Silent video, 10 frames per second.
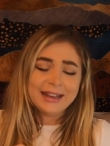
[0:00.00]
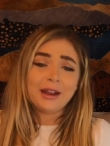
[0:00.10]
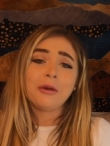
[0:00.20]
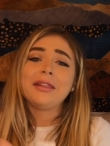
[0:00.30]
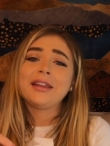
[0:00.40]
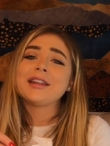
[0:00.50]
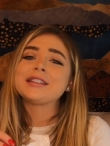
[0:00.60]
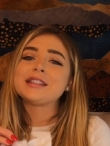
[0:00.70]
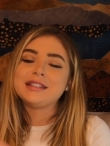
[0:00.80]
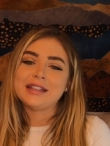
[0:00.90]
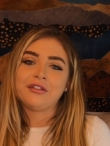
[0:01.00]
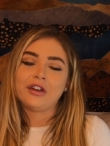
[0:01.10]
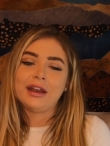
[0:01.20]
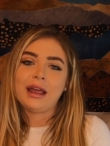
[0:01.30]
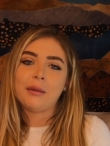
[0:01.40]
Now, one thing that's
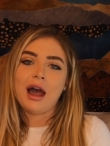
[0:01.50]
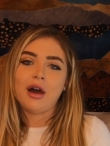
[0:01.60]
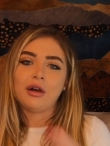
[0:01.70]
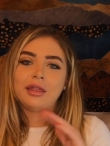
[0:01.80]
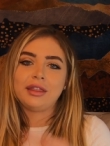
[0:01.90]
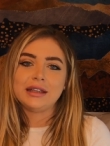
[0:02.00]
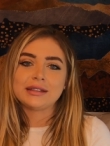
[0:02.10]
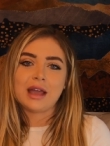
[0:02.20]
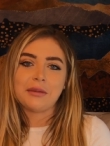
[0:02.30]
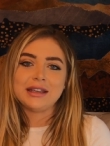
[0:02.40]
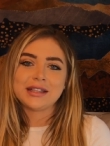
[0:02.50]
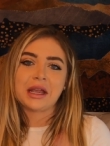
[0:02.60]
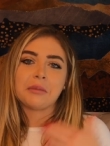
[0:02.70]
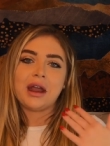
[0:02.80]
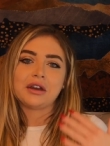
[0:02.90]
different about these gummies in
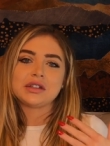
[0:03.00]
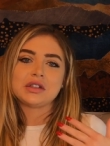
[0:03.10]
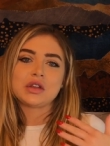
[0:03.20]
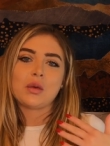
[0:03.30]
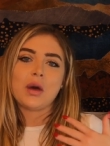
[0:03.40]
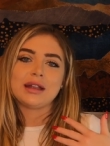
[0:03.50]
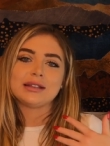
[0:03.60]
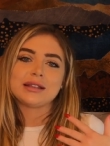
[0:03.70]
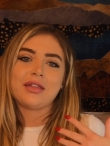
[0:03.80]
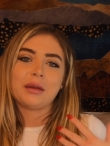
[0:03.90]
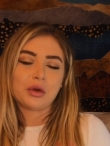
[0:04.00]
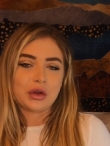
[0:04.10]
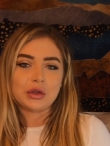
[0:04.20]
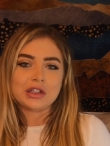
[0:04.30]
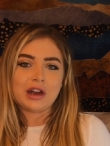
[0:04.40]
comparison to the ones that they
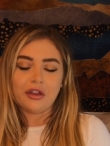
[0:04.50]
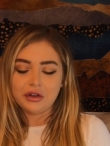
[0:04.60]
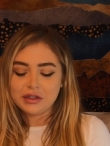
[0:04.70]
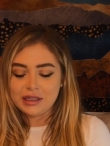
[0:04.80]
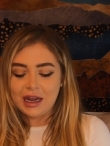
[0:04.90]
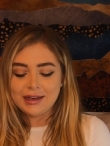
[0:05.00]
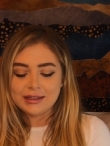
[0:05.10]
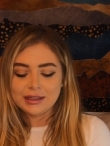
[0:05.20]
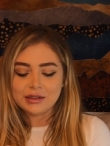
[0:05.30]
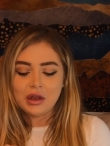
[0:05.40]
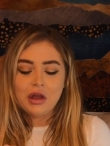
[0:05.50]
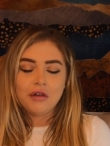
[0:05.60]
produce in other states is